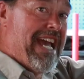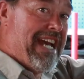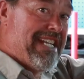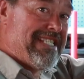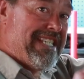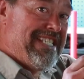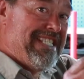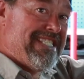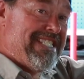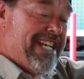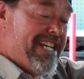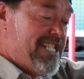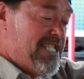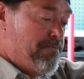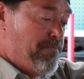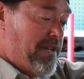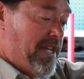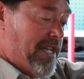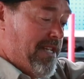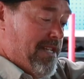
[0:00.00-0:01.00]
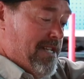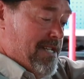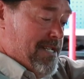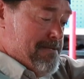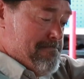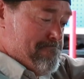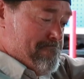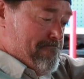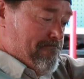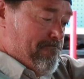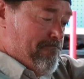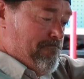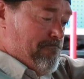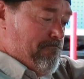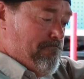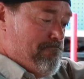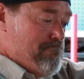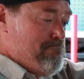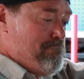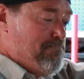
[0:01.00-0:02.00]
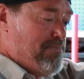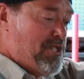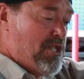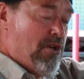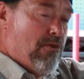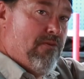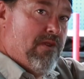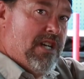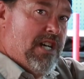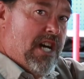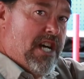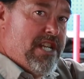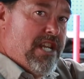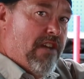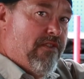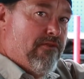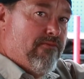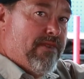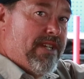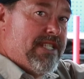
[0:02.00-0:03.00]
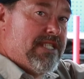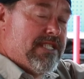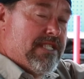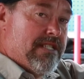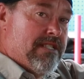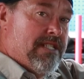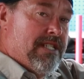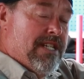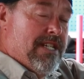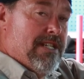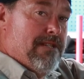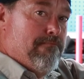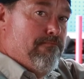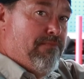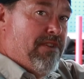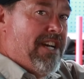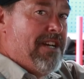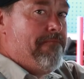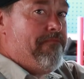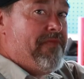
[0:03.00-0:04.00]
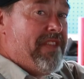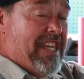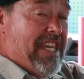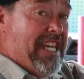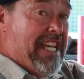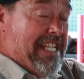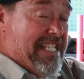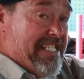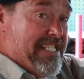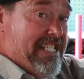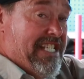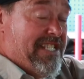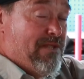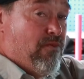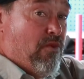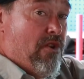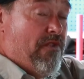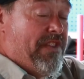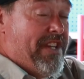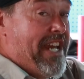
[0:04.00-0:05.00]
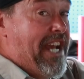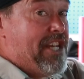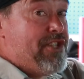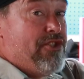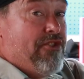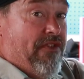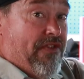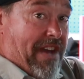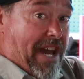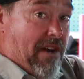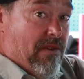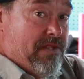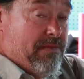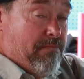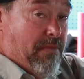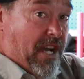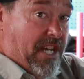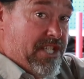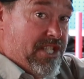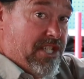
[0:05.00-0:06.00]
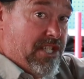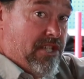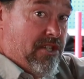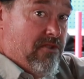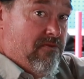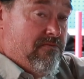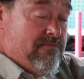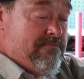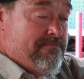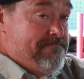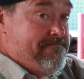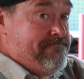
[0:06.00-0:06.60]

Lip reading: has a 6-speed. So another reason. But is this worth an extra $1,000 to you?